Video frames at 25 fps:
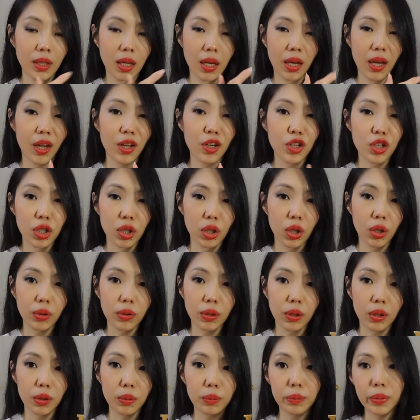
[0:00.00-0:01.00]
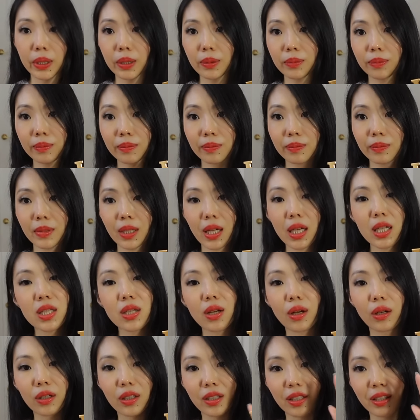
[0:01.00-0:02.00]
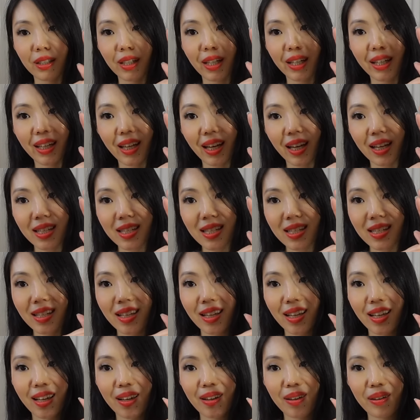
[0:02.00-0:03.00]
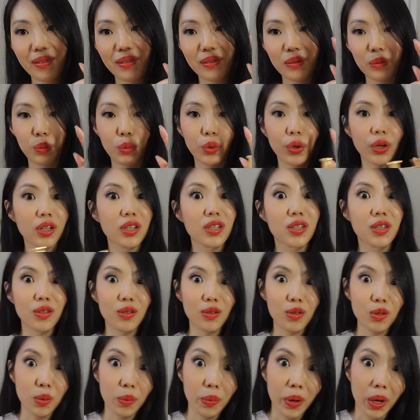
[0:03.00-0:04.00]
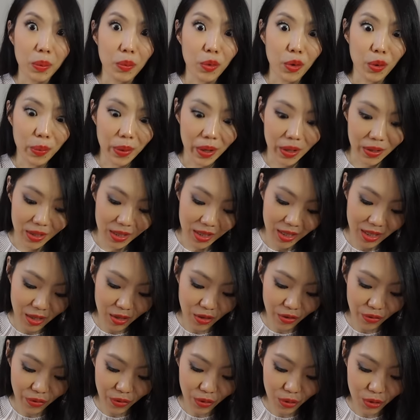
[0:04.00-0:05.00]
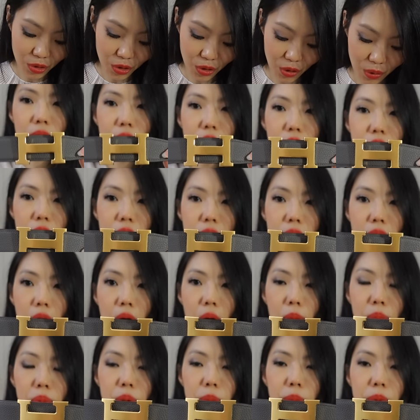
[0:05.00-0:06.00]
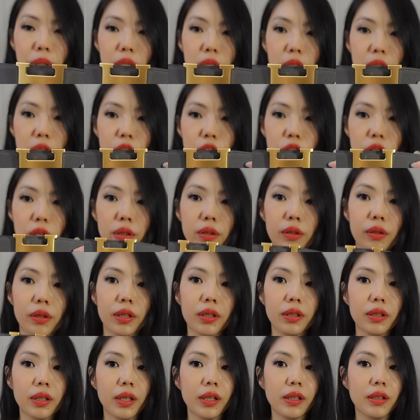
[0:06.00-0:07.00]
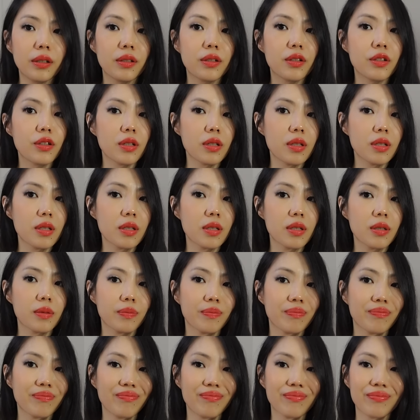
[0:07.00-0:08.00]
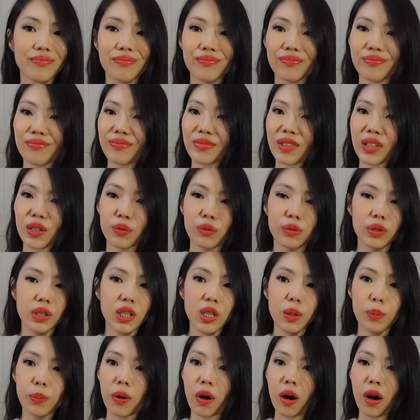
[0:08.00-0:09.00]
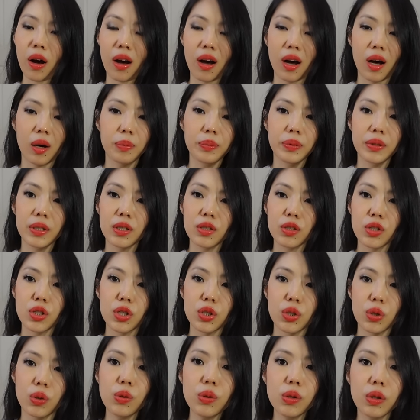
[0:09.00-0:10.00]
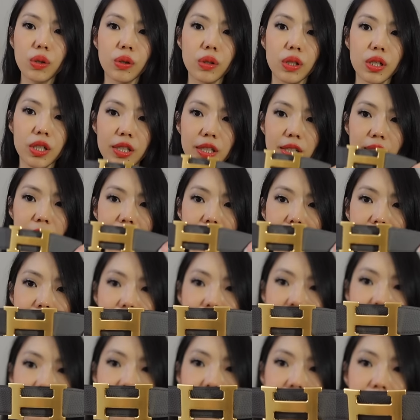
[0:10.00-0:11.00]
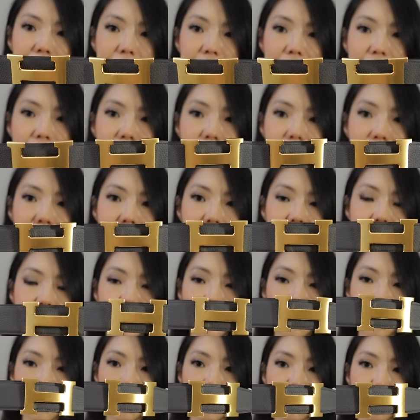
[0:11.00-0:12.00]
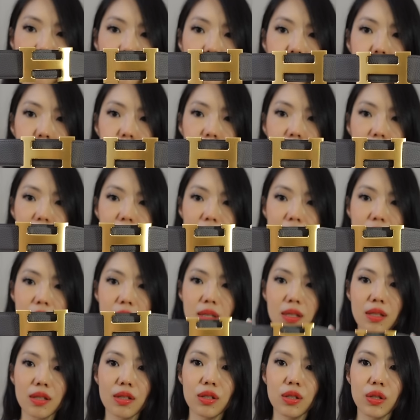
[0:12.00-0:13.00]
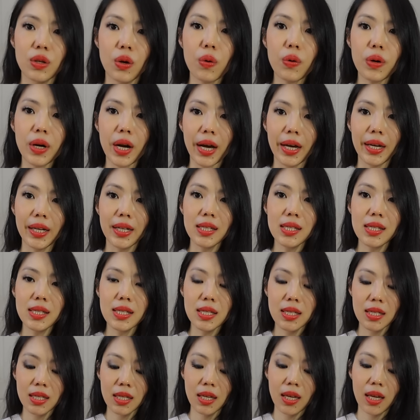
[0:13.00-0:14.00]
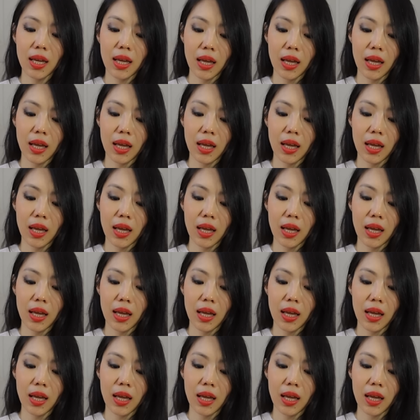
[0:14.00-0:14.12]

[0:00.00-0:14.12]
H logo, but it's all good, I guess more excuse to buy more belts in the future. They just complement each other and they just really pop. It's so gorgeous. And this gold is so nice.